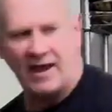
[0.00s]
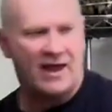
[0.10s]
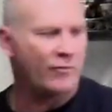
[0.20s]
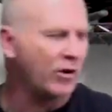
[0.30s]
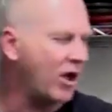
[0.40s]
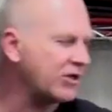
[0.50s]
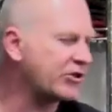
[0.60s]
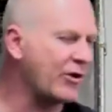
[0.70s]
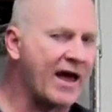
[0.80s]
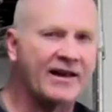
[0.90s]
And we'll
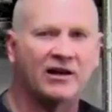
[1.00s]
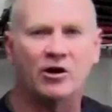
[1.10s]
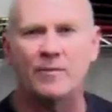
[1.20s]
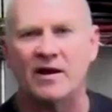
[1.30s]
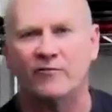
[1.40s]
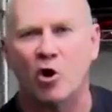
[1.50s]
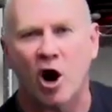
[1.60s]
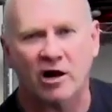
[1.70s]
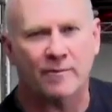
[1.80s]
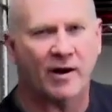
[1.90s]
also add a little bit of
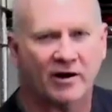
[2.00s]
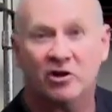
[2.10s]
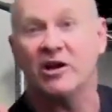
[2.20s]
garlic butter.